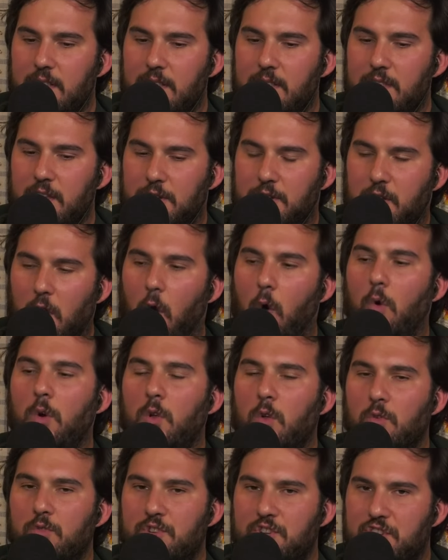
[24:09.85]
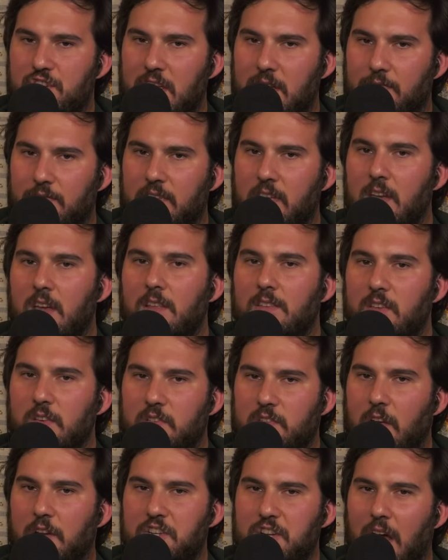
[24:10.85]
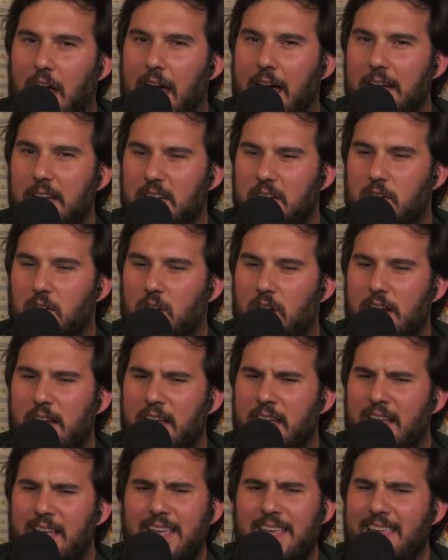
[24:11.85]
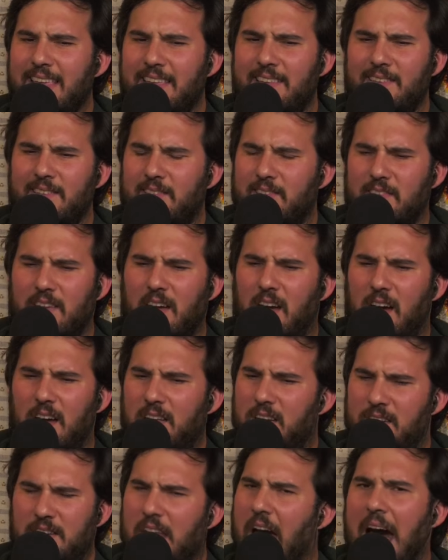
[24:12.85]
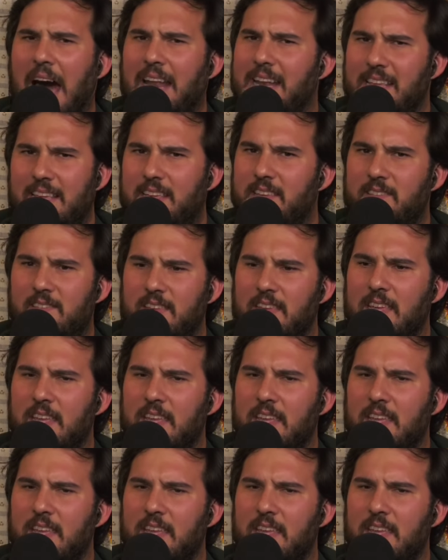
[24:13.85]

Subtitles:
the tonal shift to such a high degree is not easy.